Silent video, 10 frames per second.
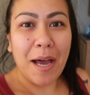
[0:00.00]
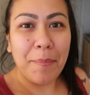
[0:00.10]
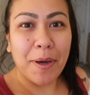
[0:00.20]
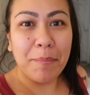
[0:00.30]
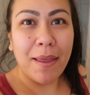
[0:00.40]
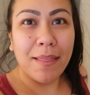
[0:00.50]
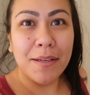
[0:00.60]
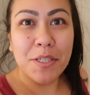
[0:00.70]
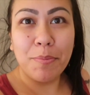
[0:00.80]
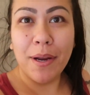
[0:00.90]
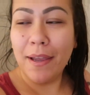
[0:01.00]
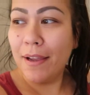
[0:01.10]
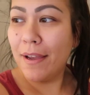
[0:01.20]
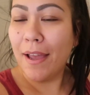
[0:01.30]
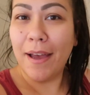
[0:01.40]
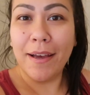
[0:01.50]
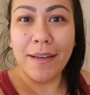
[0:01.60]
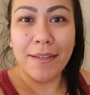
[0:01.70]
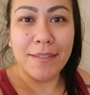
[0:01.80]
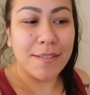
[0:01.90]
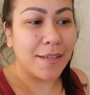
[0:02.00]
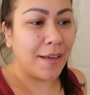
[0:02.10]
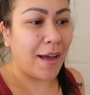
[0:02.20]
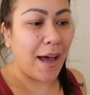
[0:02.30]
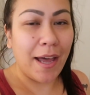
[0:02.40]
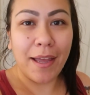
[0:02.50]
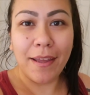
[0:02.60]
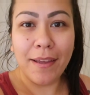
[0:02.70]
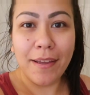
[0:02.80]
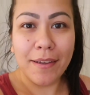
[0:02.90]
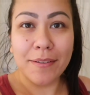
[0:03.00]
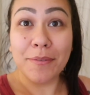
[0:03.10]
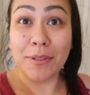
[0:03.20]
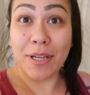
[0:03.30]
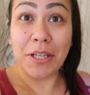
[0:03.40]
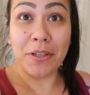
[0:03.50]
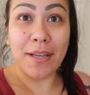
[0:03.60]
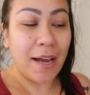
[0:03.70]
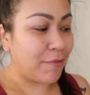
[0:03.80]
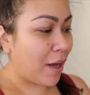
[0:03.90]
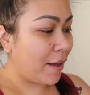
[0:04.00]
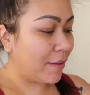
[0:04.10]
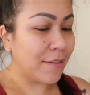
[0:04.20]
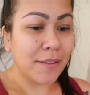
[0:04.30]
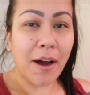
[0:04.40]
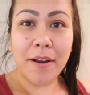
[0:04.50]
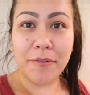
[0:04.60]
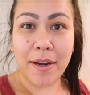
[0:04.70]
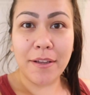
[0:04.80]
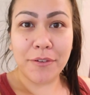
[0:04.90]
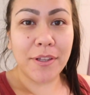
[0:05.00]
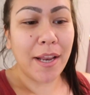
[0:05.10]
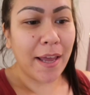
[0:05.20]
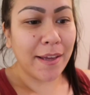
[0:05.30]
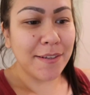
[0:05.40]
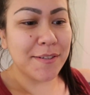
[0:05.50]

I'm on my lunch break and I clearly have not gotten ready for the day.